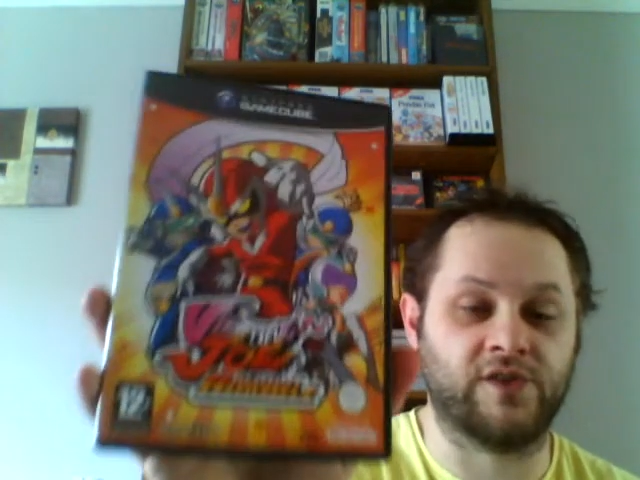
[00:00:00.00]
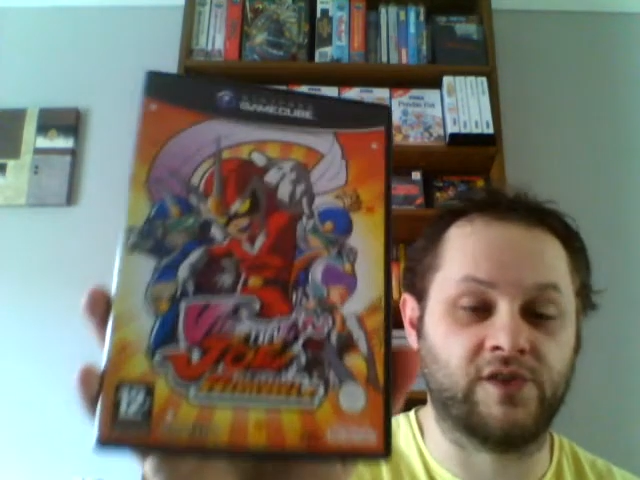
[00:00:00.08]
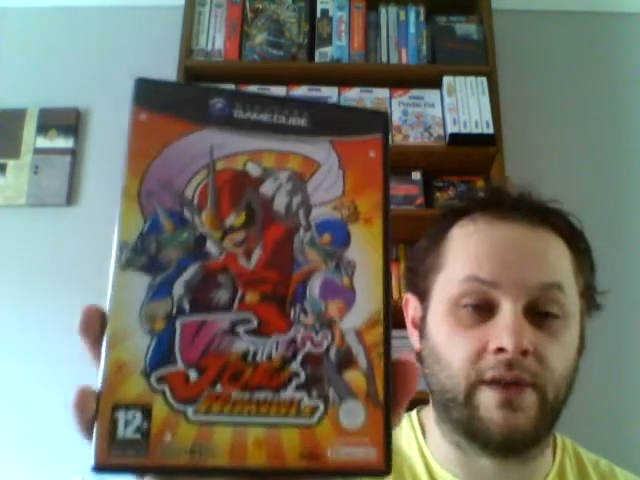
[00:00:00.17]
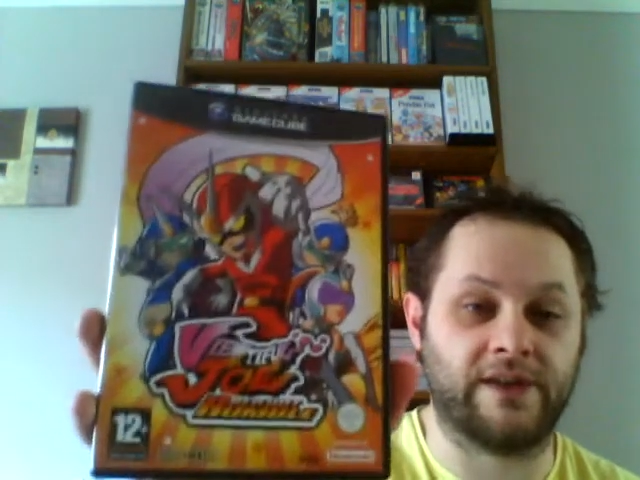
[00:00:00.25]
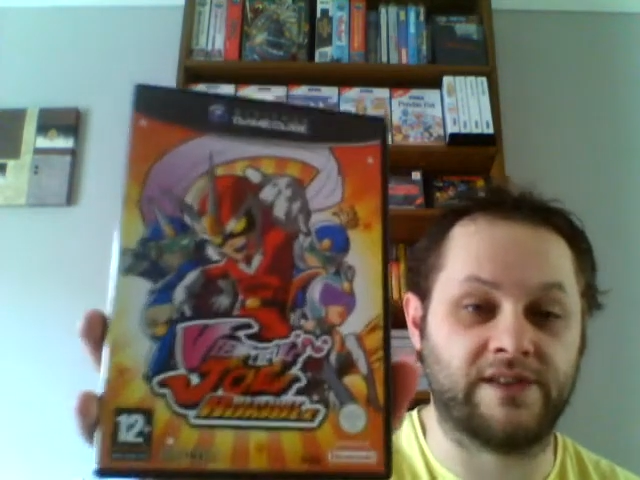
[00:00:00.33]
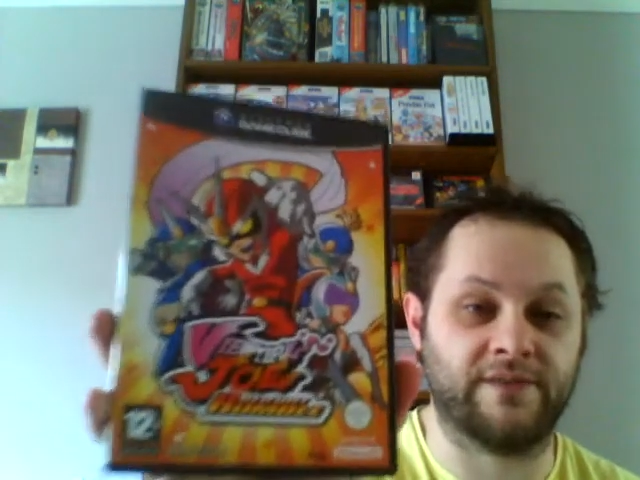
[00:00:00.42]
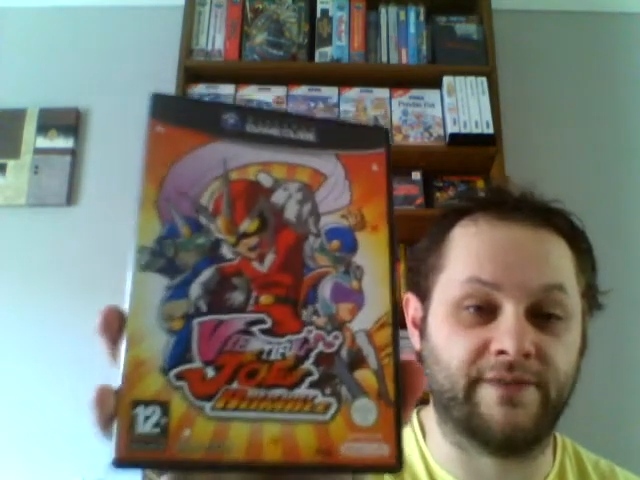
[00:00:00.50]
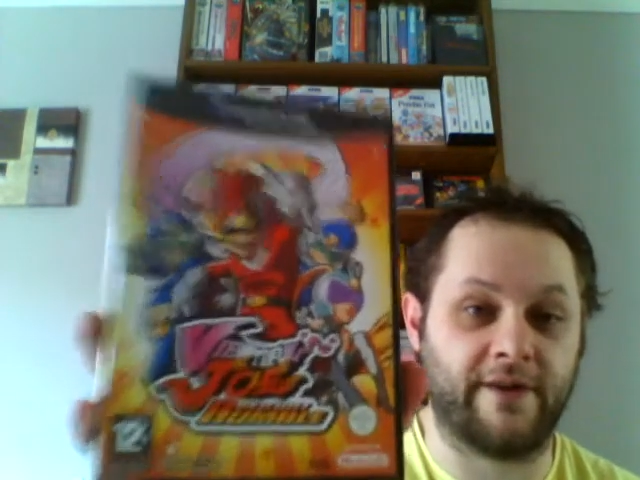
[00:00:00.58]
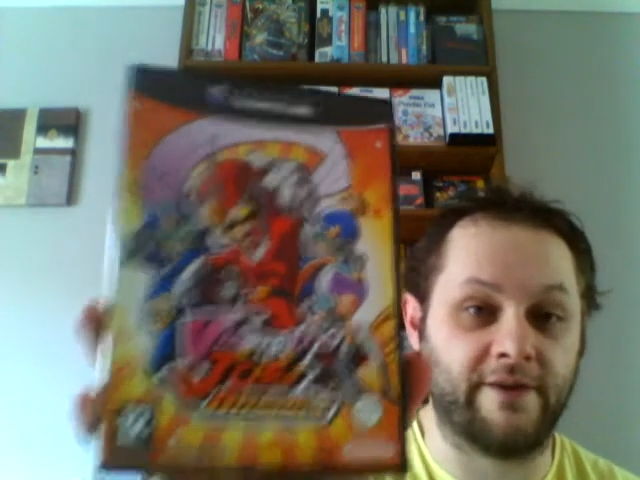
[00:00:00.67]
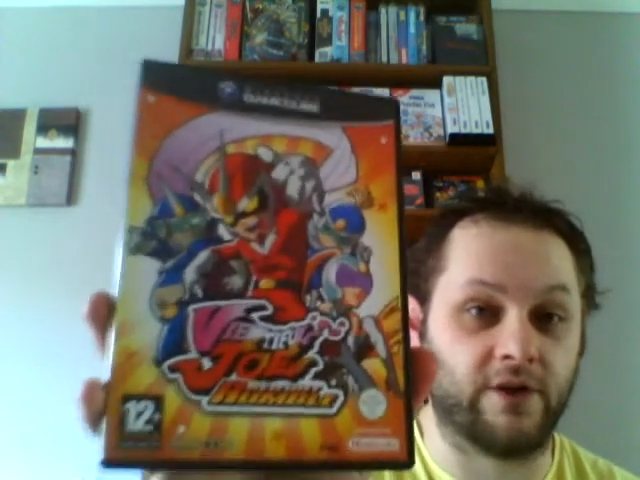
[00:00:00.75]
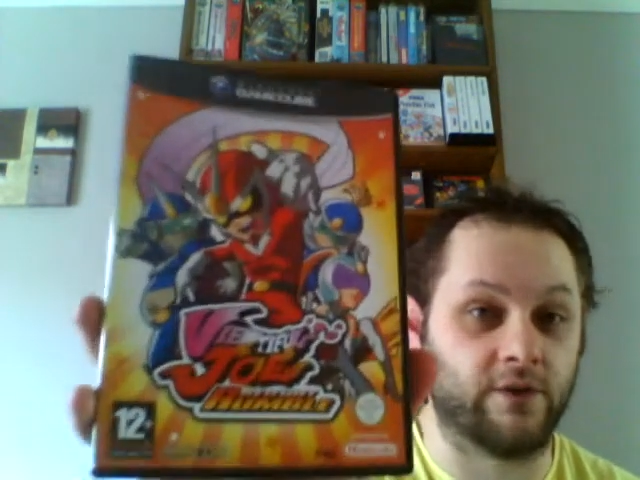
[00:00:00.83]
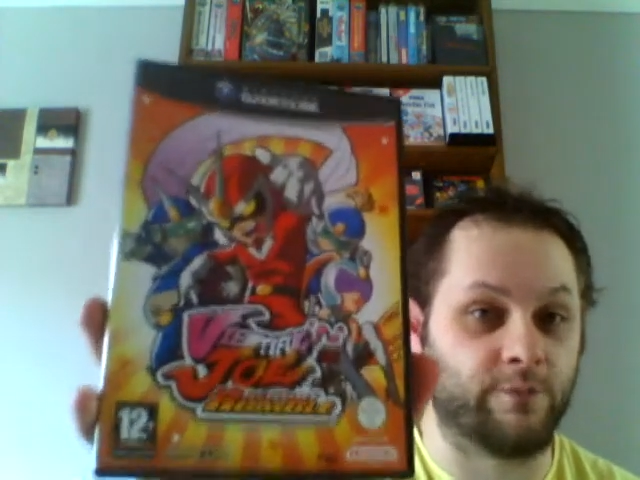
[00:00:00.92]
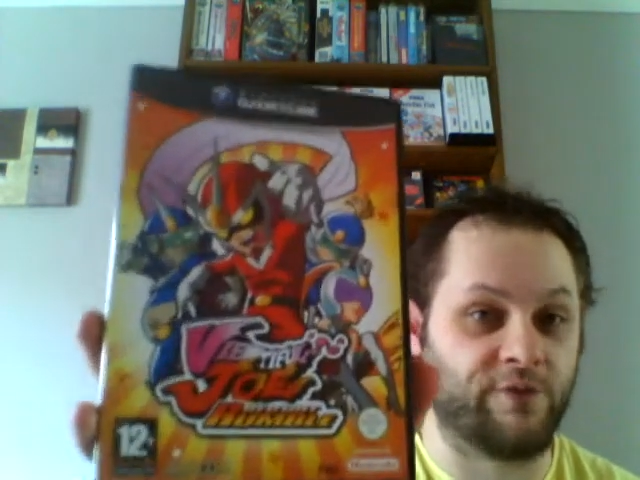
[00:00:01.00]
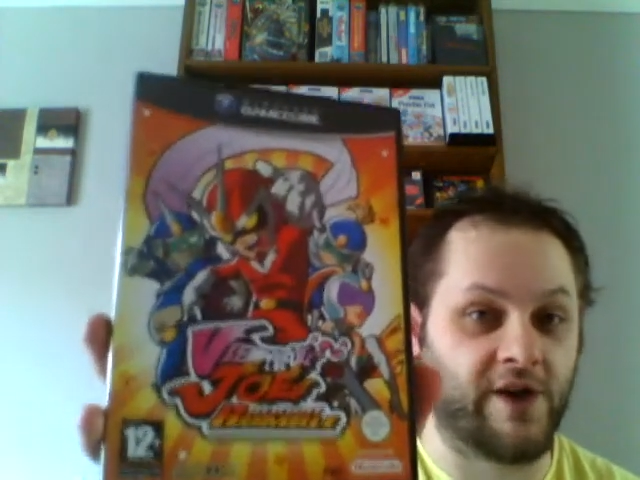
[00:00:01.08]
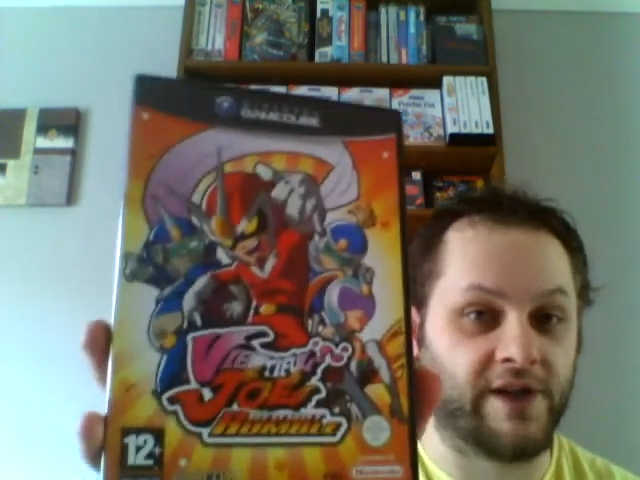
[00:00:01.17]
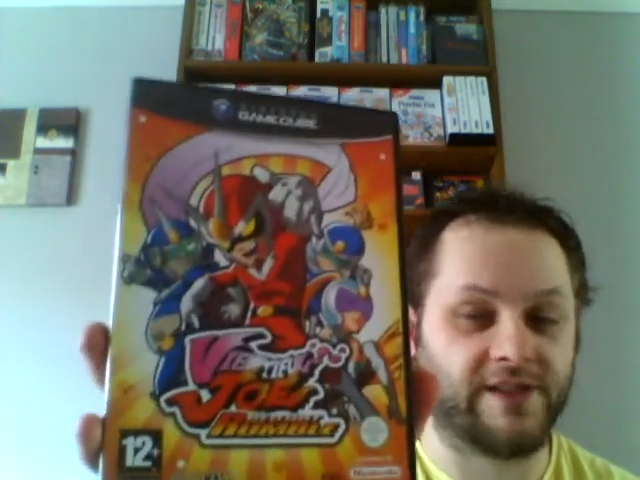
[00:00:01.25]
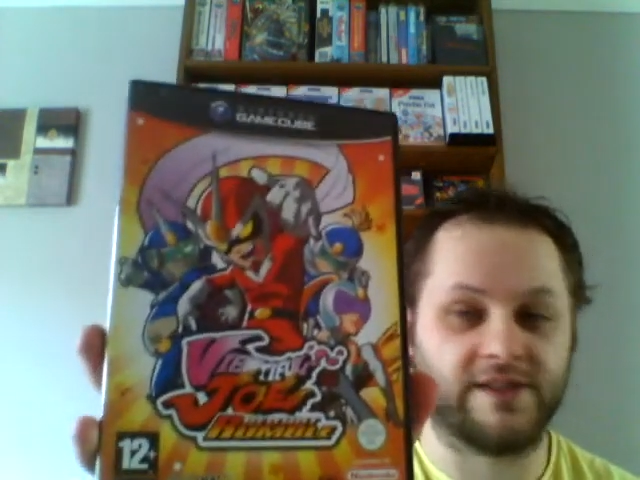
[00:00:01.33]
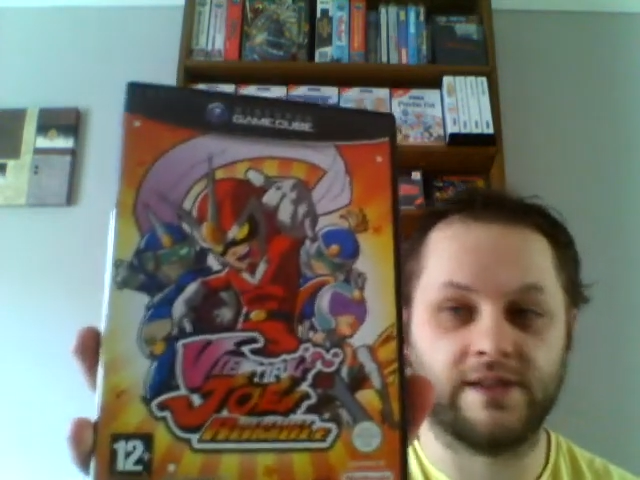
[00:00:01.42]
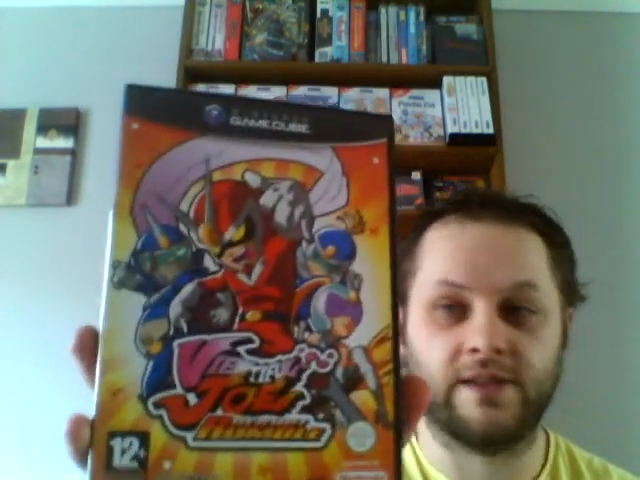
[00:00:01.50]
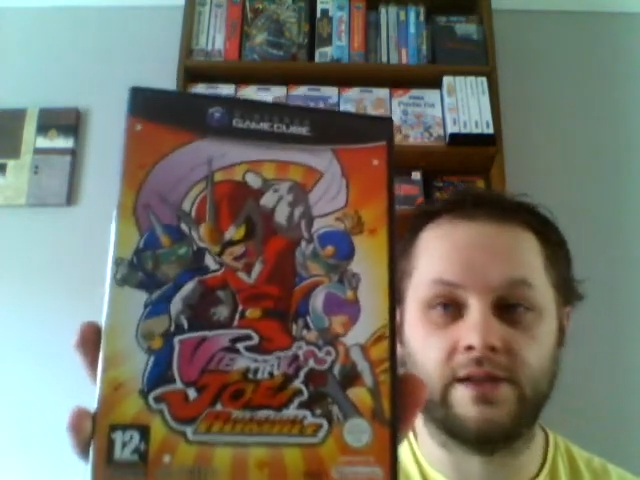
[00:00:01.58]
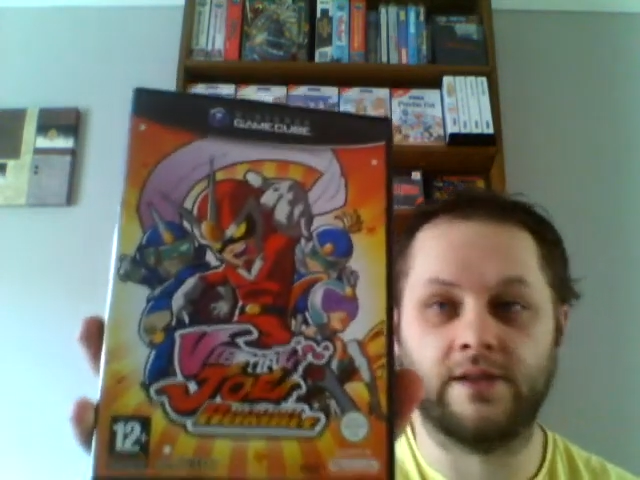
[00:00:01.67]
so that's a very good price.